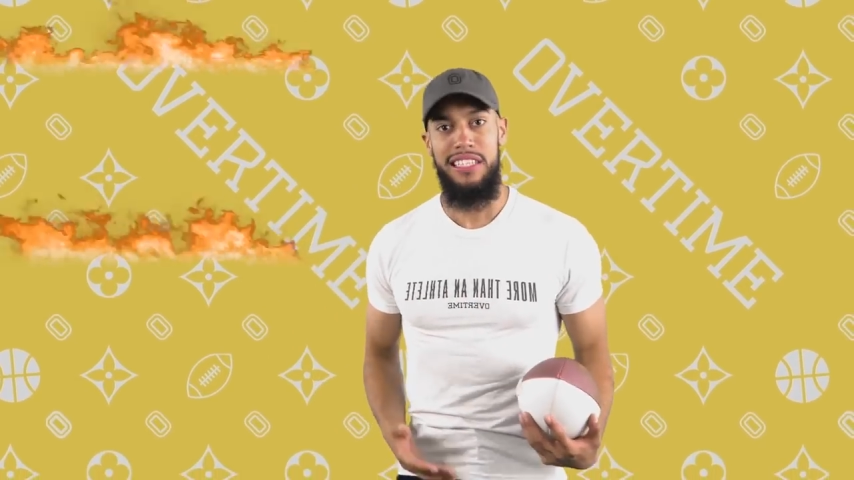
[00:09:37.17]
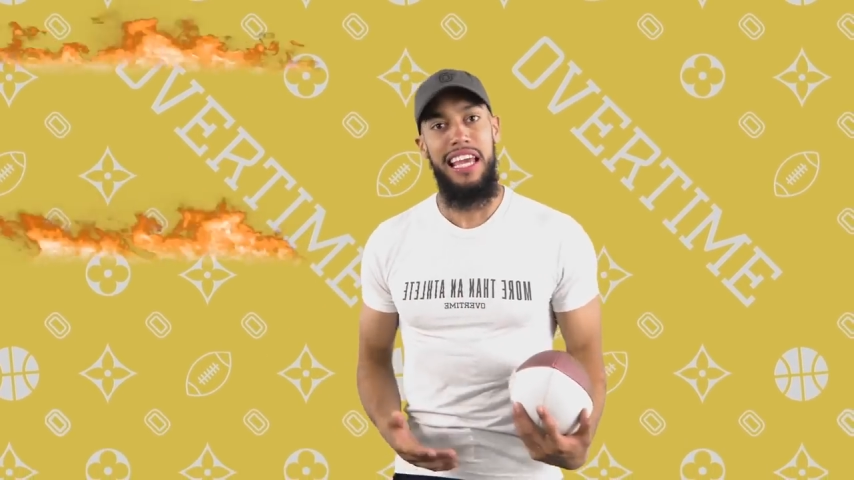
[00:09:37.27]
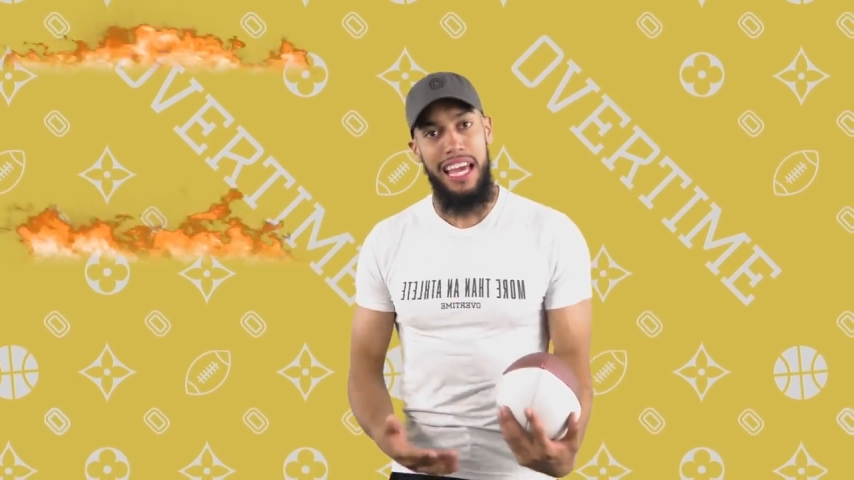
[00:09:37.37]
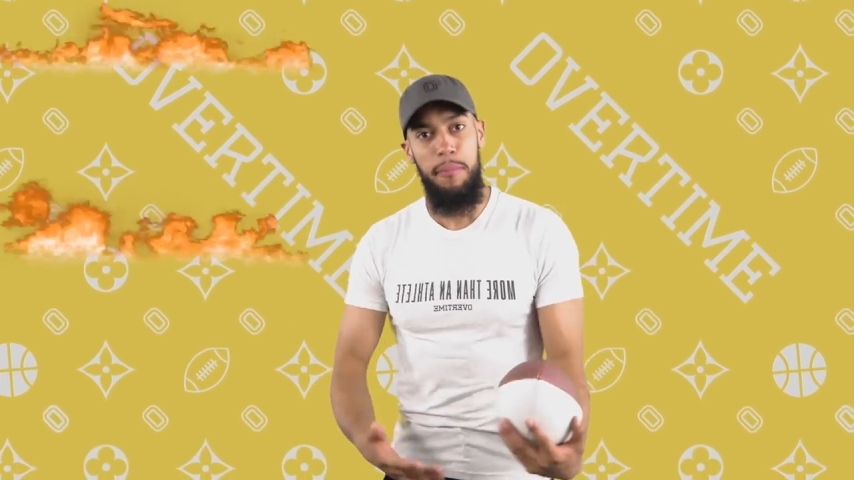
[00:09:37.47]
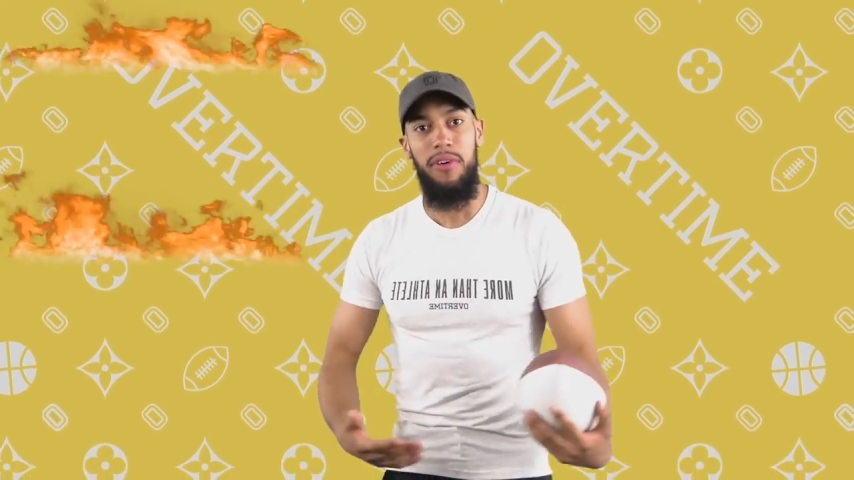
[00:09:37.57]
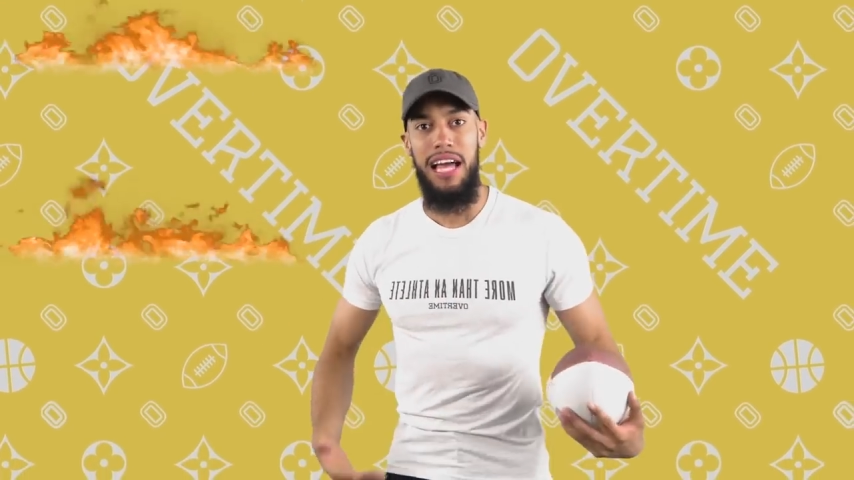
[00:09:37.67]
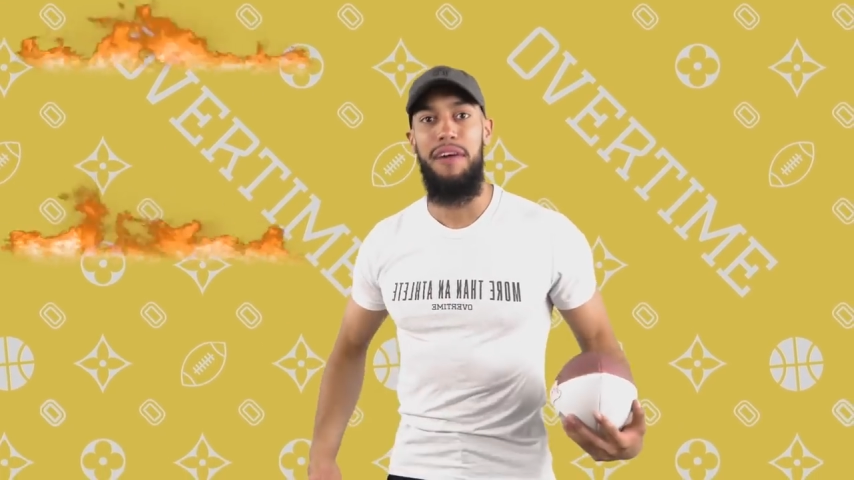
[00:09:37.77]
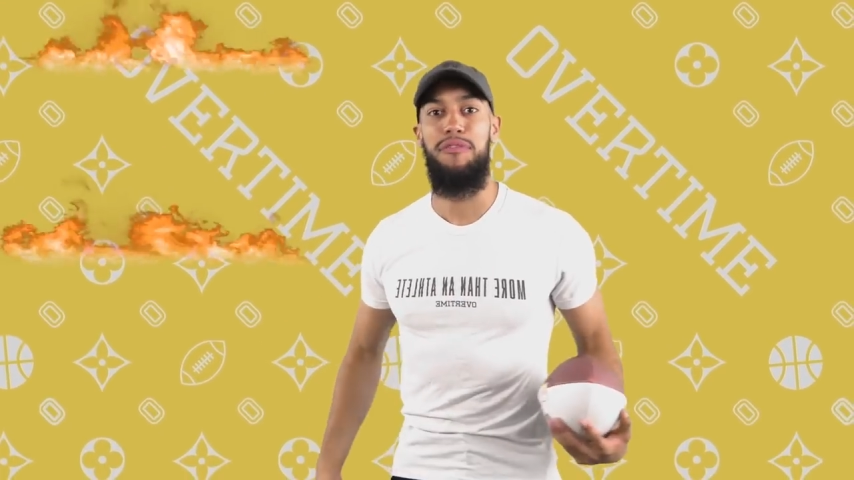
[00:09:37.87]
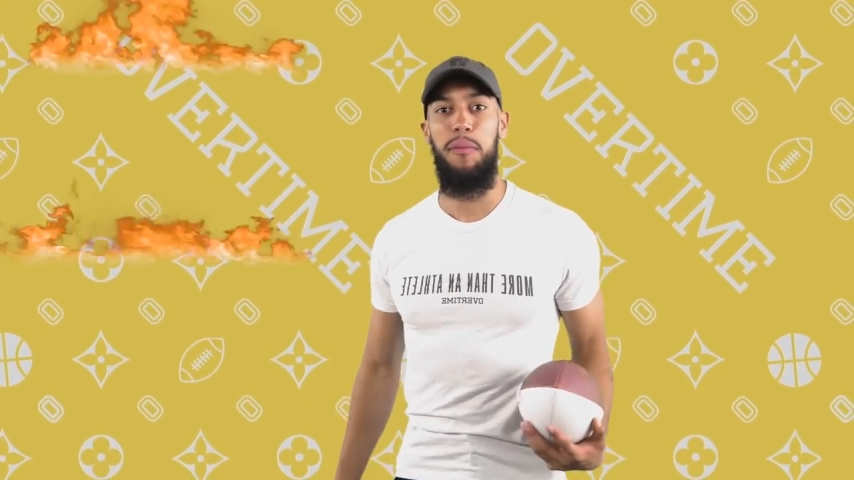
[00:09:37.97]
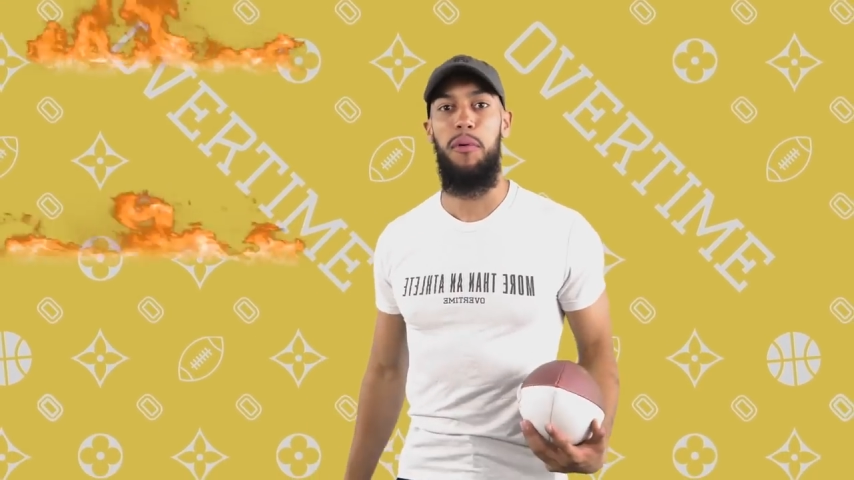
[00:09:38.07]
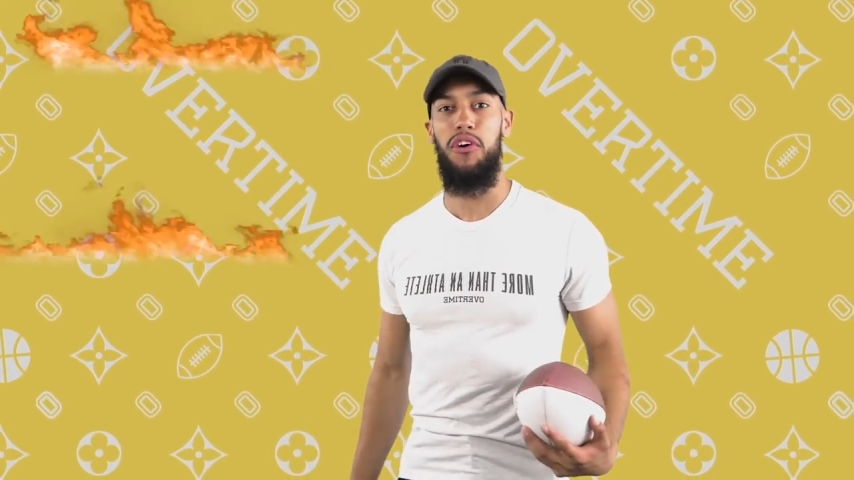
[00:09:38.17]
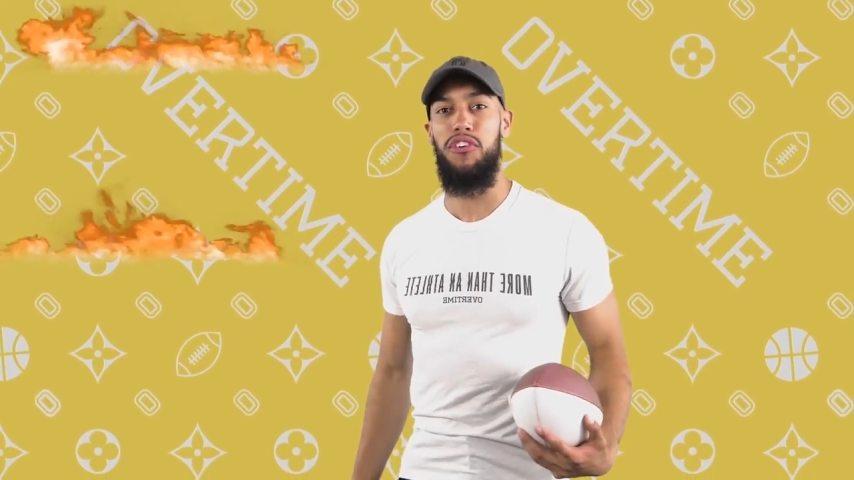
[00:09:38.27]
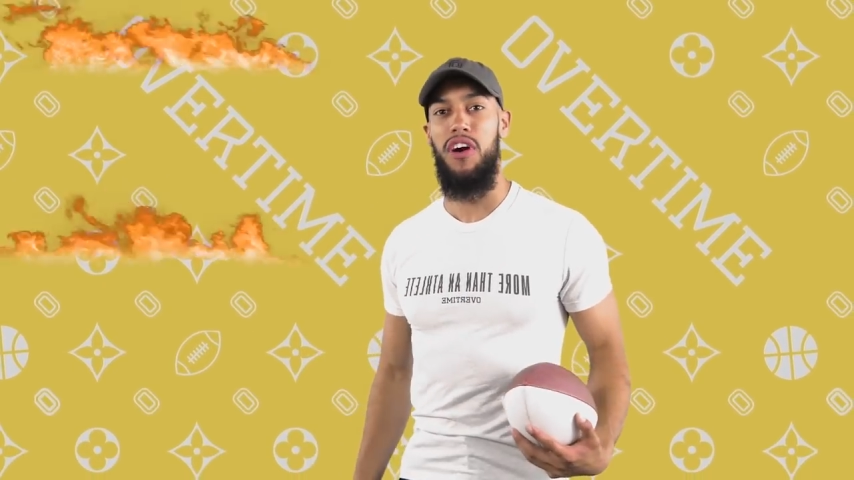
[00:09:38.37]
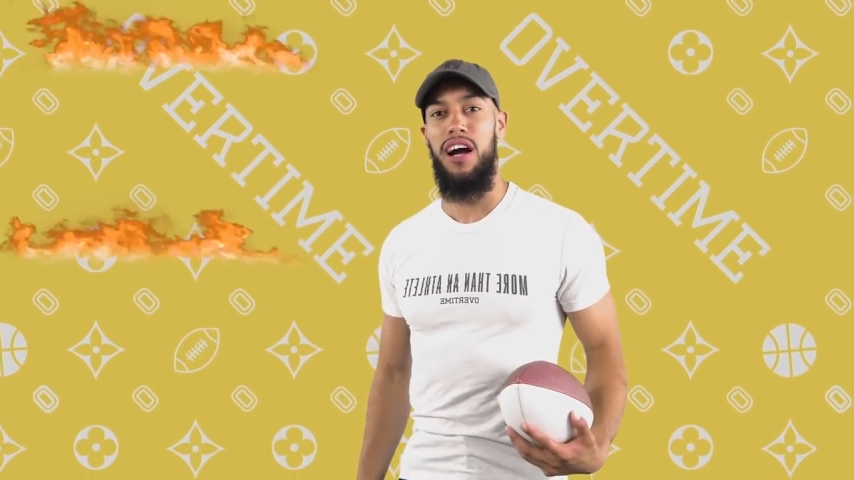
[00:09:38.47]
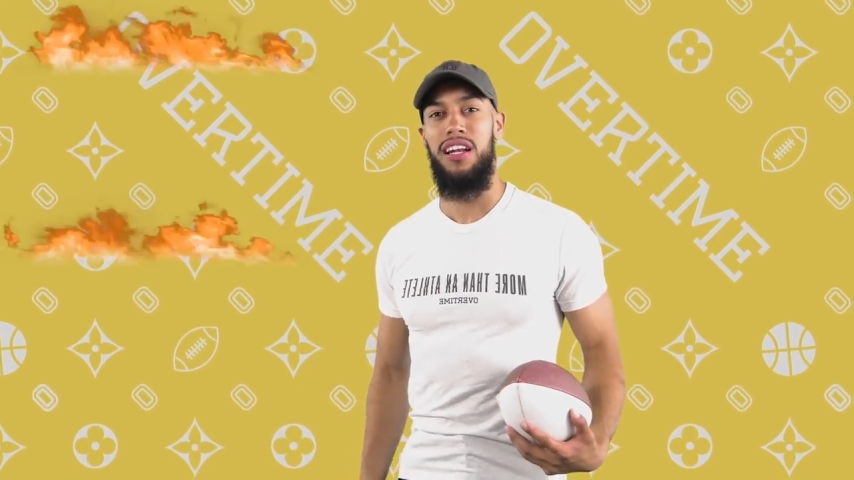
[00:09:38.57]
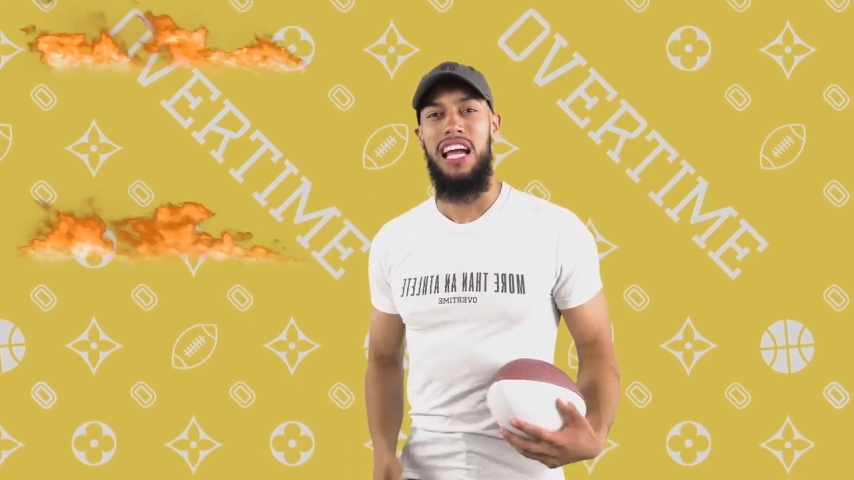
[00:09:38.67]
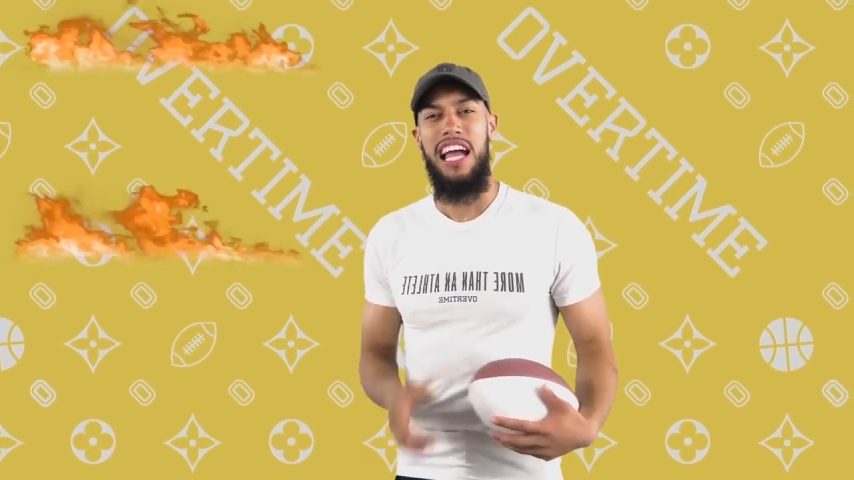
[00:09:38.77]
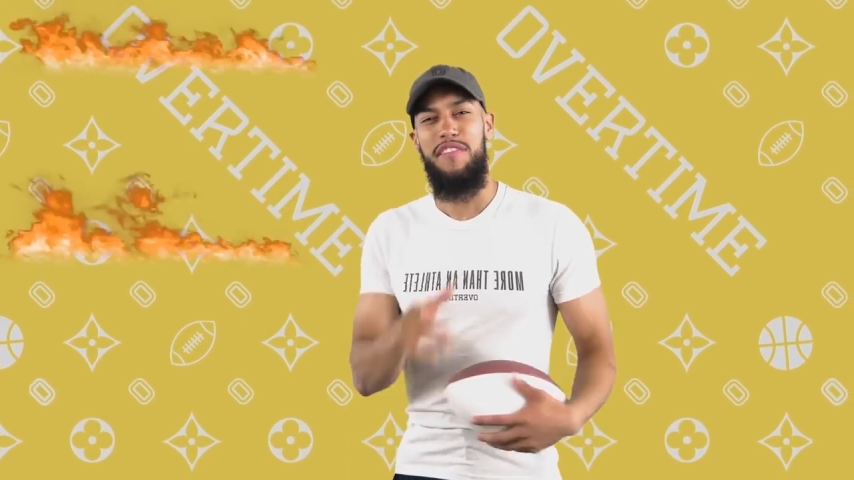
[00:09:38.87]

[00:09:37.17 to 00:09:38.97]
Yeah, I'm on that football grind.